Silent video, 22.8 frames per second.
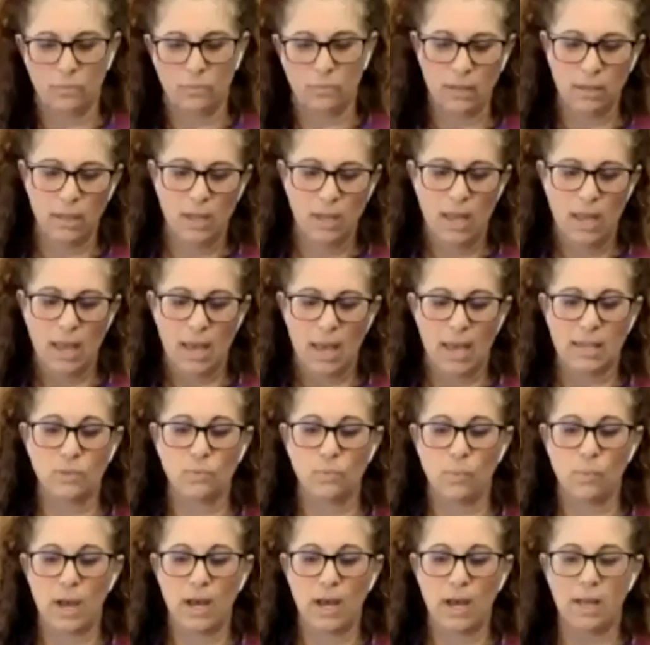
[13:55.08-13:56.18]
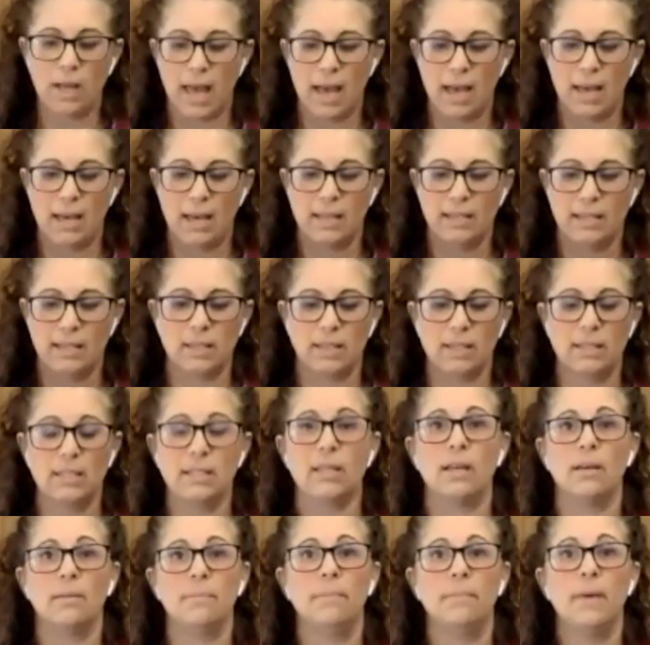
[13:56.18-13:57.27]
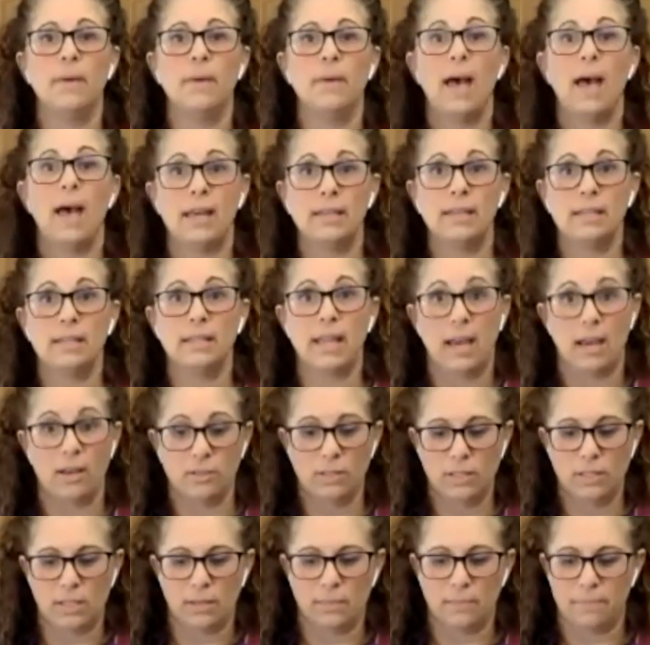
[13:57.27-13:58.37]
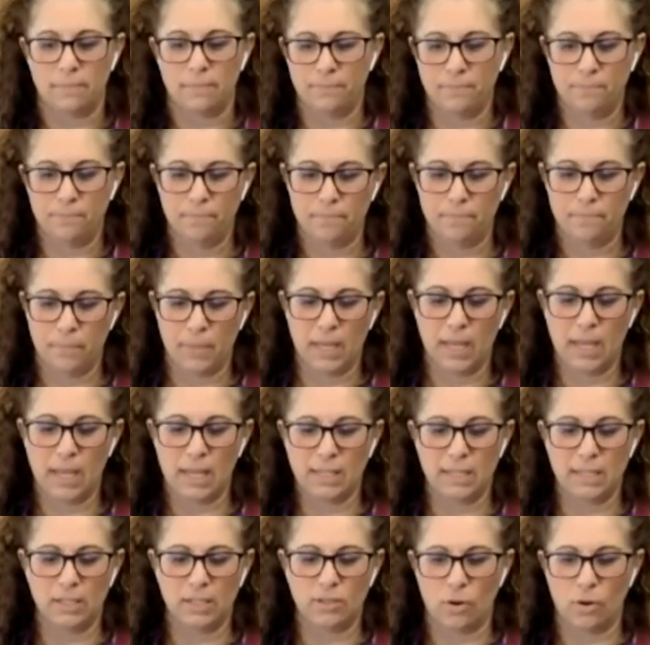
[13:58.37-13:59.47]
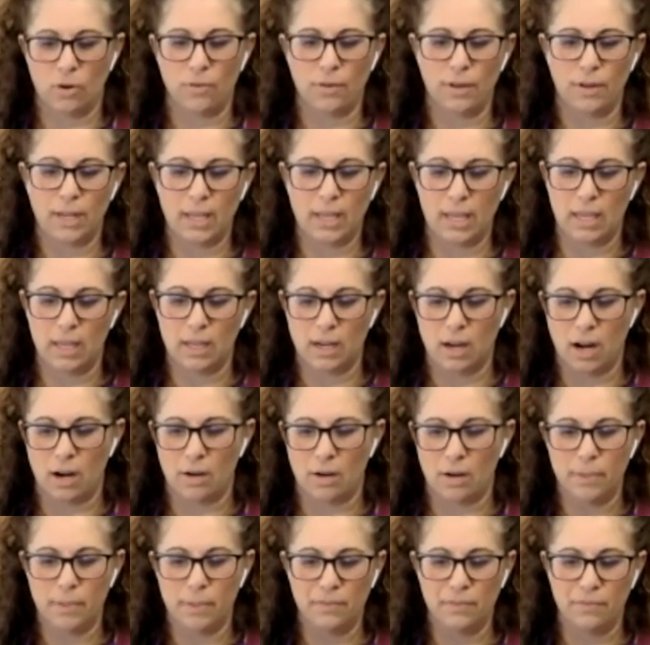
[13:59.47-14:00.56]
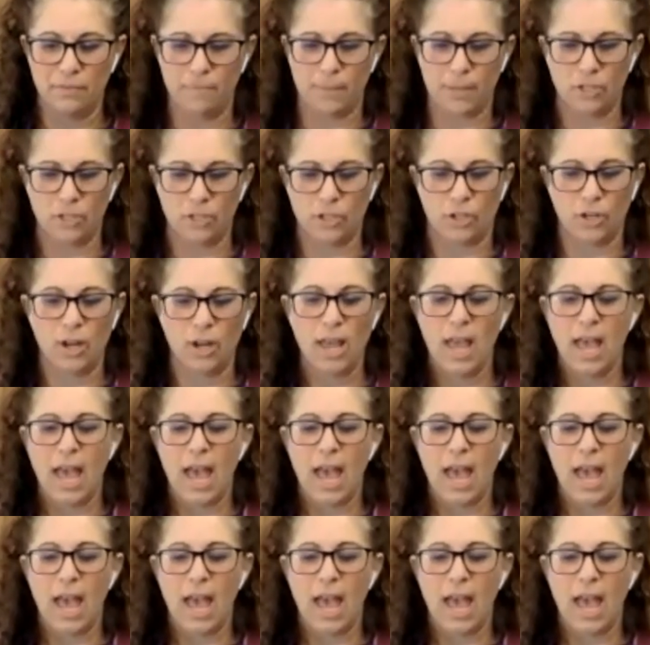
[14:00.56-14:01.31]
okay? As well as some added calcium, because it's already in our beef mixture.